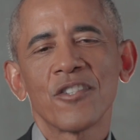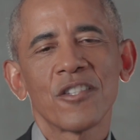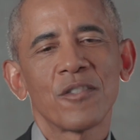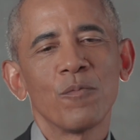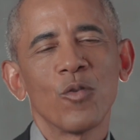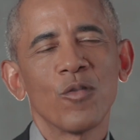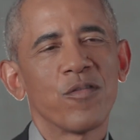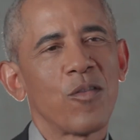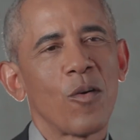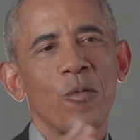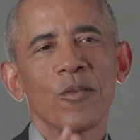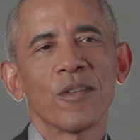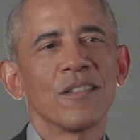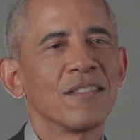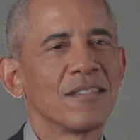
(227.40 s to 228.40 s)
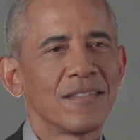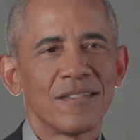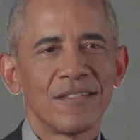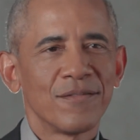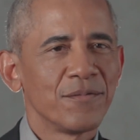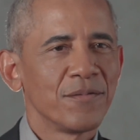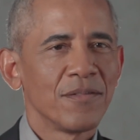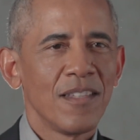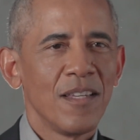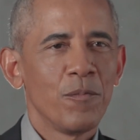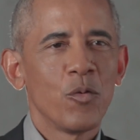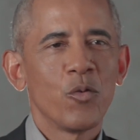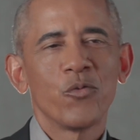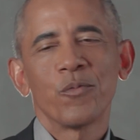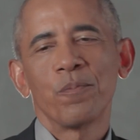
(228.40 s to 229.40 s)
just move forward. It
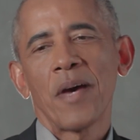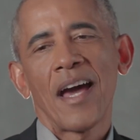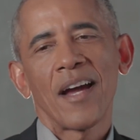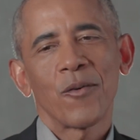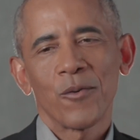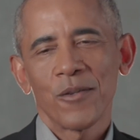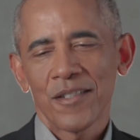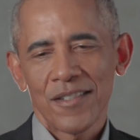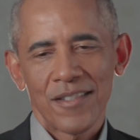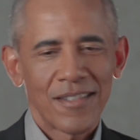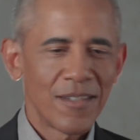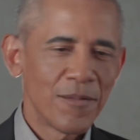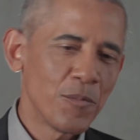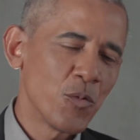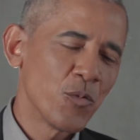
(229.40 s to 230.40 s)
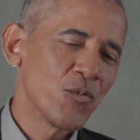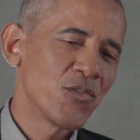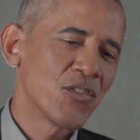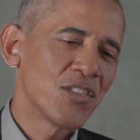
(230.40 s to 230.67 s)
moves backwards. It moves